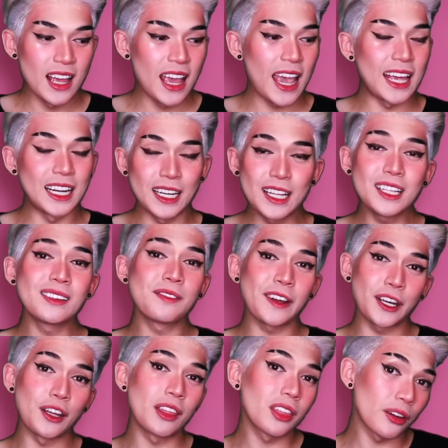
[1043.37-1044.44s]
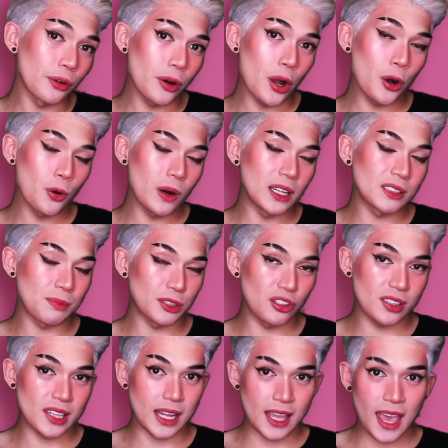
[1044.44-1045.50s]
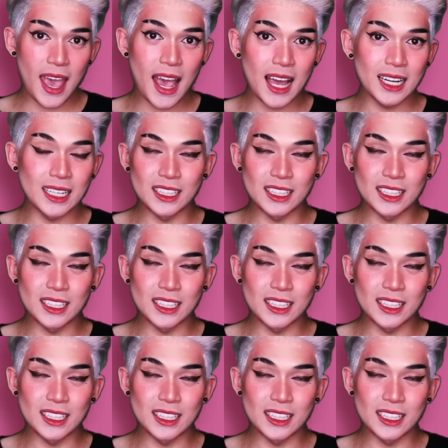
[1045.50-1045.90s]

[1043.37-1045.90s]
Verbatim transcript: And it is very thorough as much as I can.